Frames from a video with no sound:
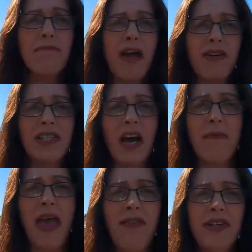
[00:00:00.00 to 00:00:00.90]

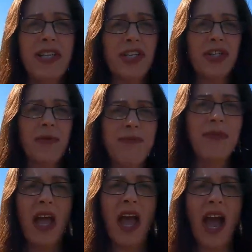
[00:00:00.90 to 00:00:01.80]
maritime heritage,
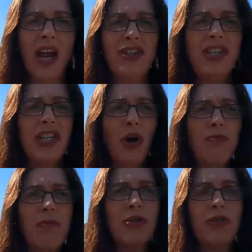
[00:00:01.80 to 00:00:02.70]
and she's an
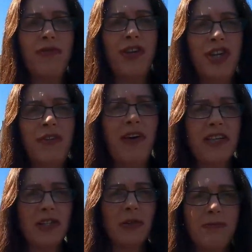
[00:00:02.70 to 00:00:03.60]
old motor fishing
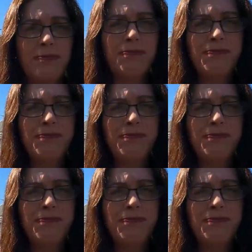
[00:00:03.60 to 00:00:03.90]
vessel.